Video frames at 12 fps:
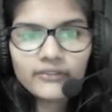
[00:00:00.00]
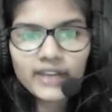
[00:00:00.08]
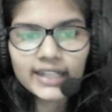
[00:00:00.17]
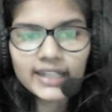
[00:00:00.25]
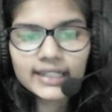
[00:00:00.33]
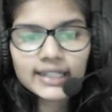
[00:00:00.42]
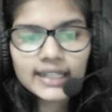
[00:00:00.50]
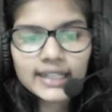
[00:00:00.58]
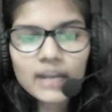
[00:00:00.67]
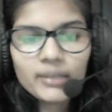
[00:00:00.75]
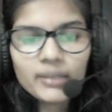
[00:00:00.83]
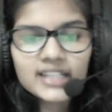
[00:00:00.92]
Fine.
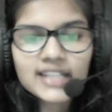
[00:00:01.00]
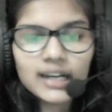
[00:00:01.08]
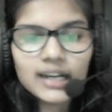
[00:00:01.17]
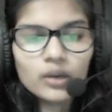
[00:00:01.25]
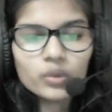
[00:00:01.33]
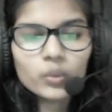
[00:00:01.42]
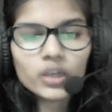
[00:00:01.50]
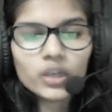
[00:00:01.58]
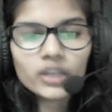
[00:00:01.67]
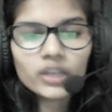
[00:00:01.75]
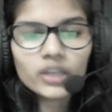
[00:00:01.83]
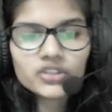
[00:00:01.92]
Coming down, what
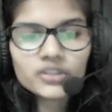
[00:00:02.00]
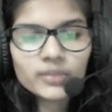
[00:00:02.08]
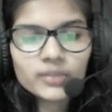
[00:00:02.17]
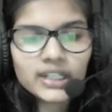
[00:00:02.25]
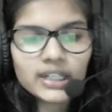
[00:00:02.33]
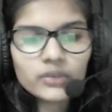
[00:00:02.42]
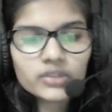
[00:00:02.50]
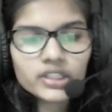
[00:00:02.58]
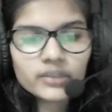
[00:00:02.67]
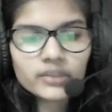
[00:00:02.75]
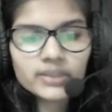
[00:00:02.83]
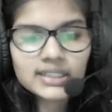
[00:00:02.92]
I would just make out
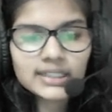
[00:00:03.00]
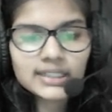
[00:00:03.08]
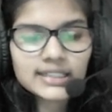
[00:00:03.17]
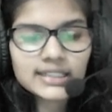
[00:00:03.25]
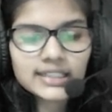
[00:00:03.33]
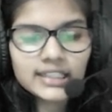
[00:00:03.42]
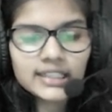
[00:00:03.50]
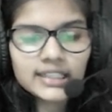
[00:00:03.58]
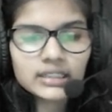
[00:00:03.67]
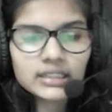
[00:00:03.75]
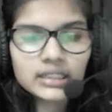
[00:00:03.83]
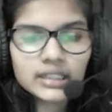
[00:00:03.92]
here is, let's
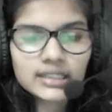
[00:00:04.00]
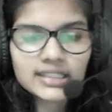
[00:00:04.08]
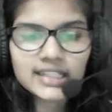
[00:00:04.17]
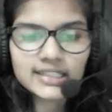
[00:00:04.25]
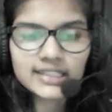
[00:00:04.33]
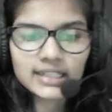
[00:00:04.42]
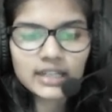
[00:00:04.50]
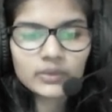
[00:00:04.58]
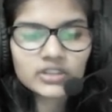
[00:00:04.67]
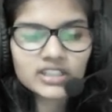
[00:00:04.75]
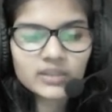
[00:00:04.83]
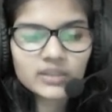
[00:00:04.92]
say, title.
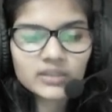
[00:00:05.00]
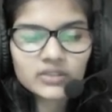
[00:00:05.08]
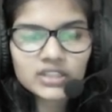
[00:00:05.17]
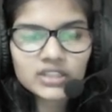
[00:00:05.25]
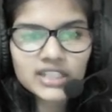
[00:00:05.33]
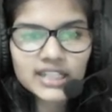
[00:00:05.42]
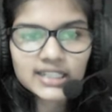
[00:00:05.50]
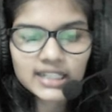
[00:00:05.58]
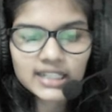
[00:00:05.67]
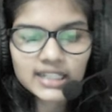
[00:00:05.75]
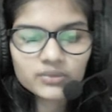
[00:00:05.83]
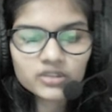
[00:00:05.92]
I would just give it out a
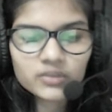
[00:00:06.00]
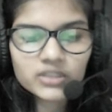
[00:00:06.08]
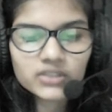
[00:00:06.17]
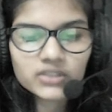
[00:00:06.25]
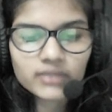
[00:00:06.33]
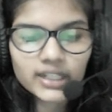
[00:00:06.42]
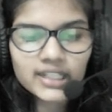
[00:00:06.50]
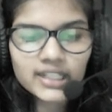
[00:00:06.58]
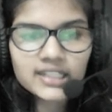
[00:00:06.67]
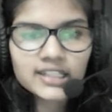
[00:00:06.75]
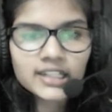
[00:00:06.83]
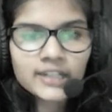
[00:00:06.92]
title as, which I would just
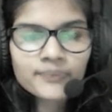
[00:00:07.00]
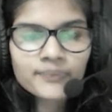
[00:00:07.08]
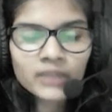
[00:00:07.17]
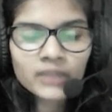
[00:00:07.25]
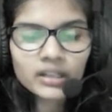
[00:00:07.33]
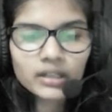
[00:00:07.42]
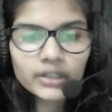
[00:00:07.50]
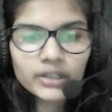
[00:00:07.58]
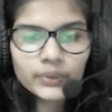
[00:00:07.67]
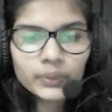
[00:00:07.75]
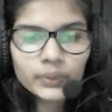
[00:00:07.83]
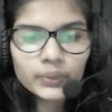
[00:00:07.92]
write
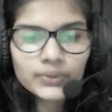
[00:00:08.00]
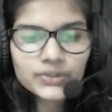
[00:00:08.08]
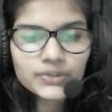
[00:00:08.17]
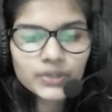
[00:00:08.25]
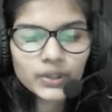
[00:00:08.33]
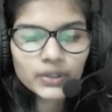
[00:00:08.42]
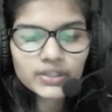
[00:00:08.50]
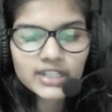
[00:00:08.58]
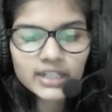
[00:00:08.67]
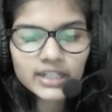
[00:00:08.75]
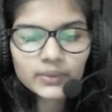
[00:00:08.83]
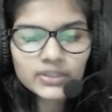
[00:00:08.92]
root dot,
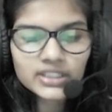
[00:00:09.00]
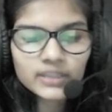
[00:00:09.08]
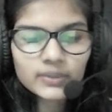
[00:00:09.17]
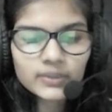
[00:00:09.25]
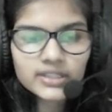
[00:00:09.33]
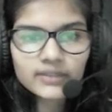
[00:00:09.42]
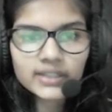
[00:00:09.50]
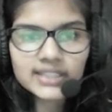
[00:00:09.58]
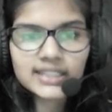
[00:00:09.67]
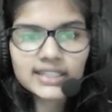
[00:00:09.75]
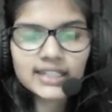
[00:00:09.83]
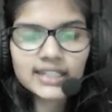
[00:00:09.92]
and I would just give it here
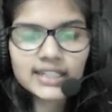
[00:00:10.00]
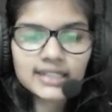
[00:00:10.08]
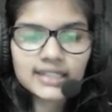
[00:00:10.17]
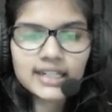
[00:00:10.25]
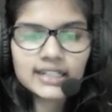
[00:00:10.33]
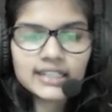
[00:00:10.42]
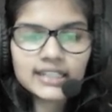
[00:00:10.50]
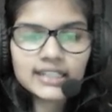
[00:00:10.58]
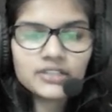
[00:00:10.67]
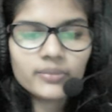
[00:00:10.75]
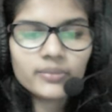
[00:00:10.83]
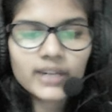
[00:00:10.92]
as title, and
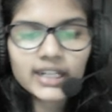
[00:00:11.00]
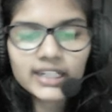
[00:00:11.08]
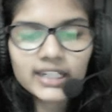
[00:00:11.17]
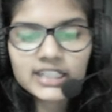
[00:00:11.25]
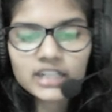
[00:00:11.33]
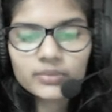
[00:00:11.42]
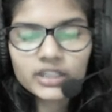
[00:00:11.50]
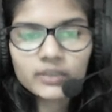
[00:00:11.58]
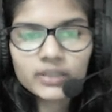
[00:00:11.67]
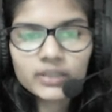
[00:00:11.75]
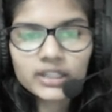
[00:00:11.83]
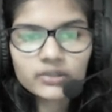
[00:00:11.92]
into the bracket I'll be
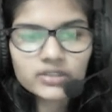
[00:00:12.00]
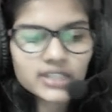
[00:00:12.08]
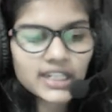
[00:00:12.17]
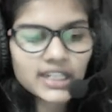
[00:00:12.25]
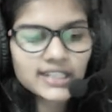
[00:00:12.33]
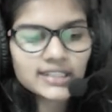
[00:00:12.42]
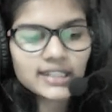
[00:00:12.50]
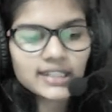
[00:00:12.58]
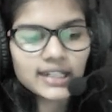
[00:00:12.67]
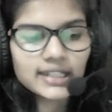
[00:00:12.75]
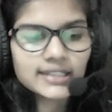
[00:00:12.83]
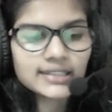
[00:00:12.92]
giving out a title
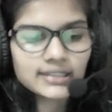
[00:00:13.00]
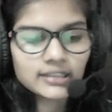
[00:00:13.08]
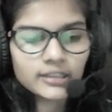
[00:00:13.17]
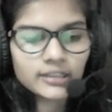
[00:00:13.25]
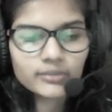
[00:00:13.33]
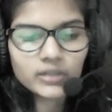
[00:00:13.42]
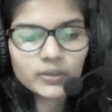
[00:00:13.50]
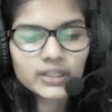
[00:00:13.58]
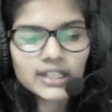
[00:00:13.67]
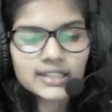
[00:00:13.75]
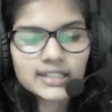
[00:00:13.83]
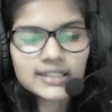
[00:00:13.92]
as
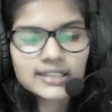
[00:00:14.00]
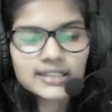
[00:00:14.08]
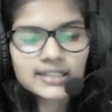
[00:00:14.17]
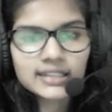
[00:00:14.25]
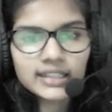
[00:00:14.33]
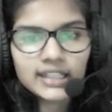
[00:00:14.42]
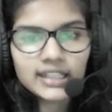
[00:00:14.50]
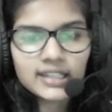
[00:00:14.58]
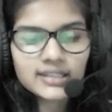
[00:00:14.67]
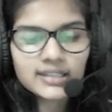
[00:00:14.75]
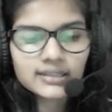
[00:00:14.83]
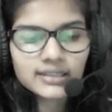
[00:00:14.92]
okay, that is
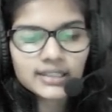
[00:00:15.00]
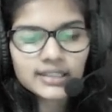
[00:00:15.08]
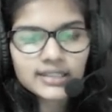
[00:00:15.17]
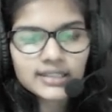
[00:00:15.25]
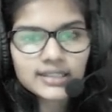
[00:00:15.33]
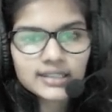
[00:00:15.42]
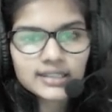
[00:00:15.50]
internet